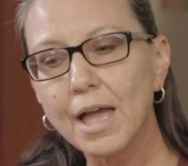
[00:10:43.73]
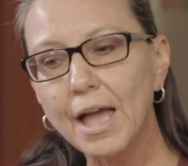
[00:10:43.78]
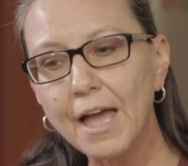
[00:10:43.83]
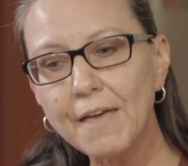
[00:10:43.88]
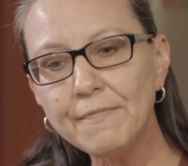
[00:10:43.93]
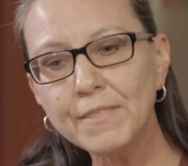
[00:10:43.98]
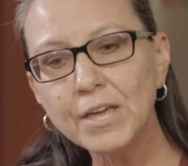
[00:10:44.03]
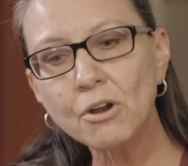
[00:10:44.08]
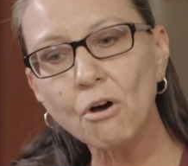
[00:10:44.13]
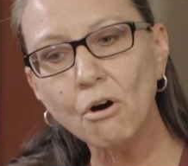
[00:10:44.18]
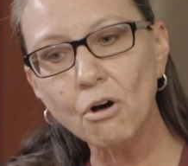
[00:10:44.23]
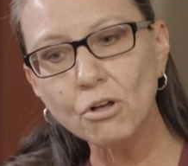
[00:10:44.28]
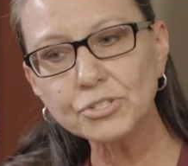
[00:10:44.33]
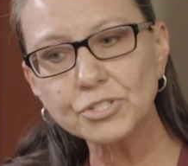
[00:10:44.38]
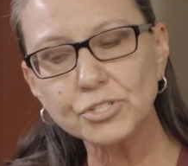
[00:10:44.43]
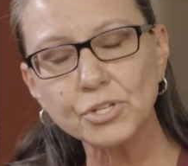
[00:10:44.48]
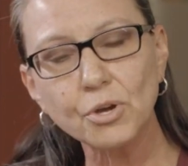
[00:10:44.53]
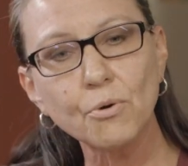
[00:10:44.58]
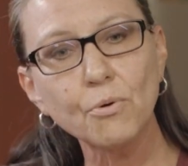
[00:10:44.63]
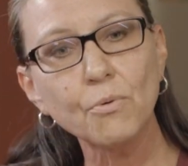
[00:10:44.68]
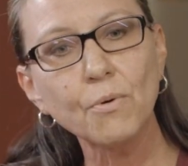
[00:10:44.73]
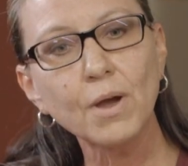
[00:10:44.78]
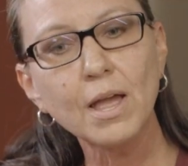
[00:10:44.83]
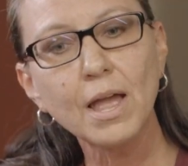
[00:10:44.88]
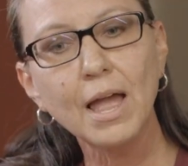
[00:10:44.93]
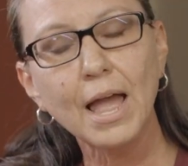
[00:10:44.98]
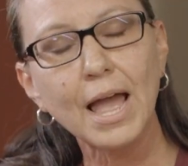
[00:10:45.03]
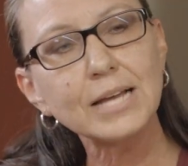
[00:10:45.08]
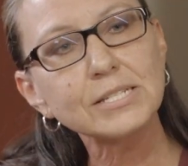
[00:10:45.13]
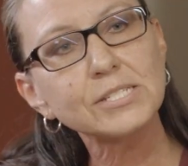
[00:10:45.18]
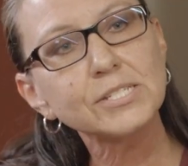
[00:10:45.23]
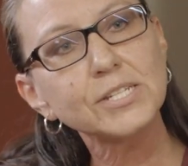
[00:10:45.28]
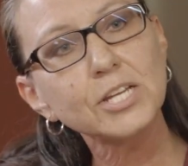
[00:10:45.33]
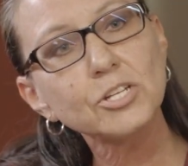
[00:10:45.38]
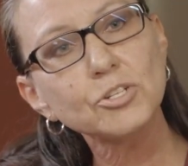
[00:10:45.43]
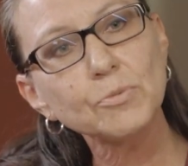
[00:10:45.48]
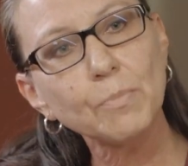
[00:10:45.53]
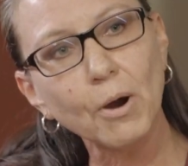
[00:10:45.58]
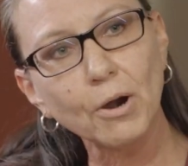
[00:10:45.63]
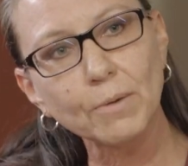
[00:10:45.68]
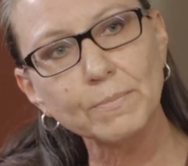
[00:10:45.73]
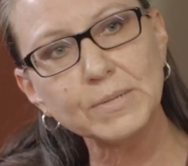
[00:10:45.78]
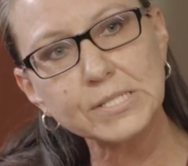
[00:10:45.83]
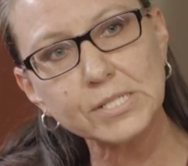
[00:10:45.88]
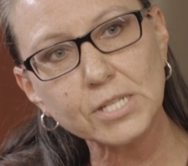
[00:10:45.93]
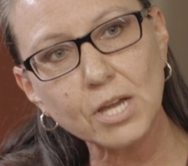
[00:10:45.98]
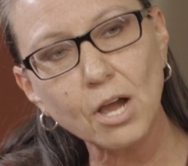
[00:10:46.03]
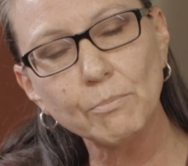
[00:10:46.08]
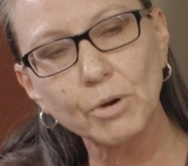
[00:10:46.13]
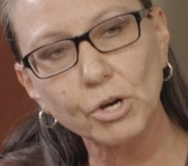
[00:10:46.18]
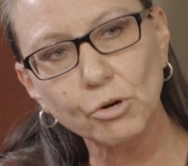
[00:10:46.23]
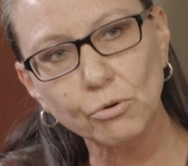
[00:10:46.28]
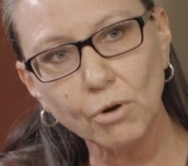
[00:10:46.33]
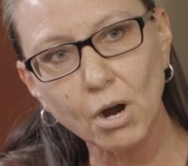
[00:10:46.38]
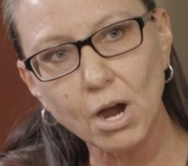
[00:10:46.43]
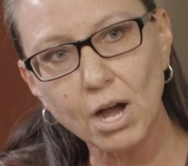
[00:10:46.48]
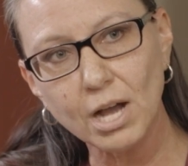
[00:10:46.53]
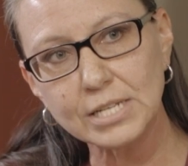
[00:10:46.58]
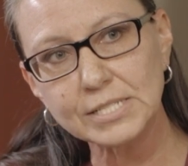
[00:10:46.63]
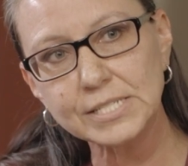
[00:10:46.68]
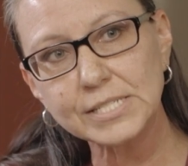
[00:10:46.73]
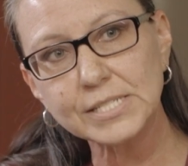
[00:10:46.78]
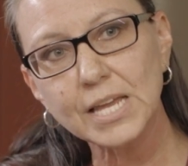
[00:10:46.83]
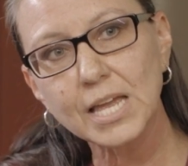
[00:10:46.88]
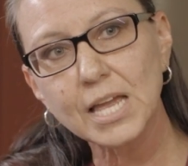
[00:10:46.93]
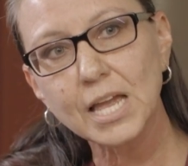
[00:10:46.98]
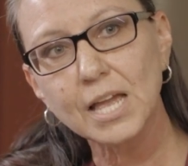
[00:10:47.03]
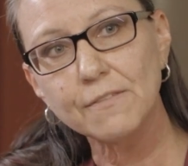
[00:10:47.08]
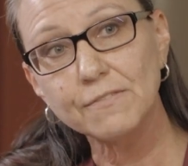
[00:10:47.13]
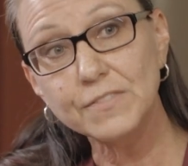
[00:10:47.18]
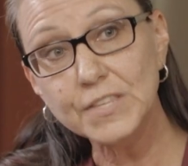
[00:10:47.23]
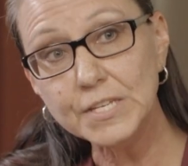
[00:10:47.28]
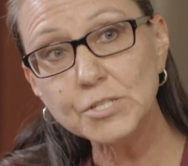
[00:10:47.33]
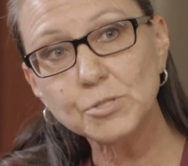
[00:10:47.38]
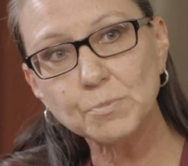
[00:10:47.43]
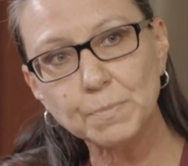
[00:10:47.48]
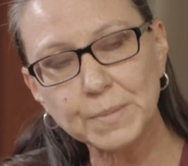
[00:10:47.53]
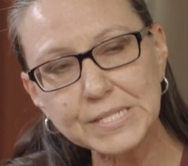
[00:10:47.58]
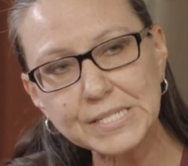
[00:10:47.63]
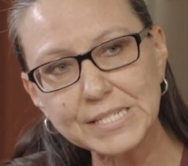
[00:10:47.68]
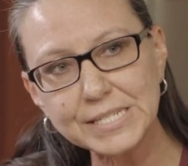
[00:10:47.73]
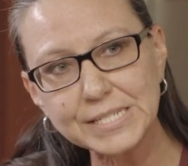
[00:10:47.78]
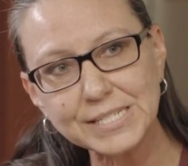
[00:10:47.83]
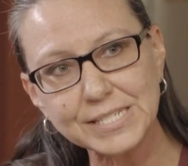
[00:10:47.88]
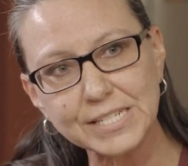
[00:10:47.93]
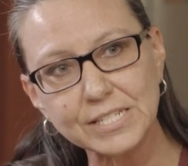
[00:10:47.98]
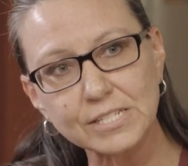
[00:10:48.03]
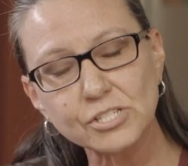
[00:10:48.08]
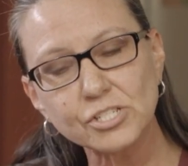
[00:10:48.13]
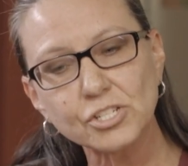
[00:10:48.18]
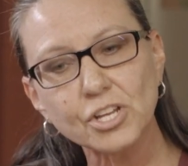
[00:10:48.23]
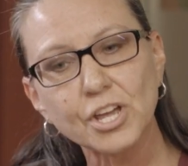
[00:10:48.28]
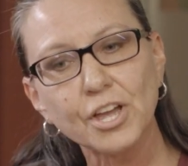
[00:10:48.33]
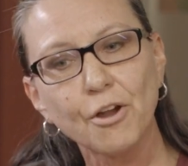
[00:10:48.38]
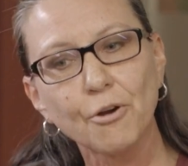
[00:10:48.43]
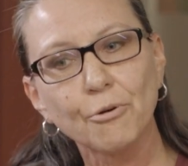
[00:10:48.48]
And then also, as state departments come across these businesses,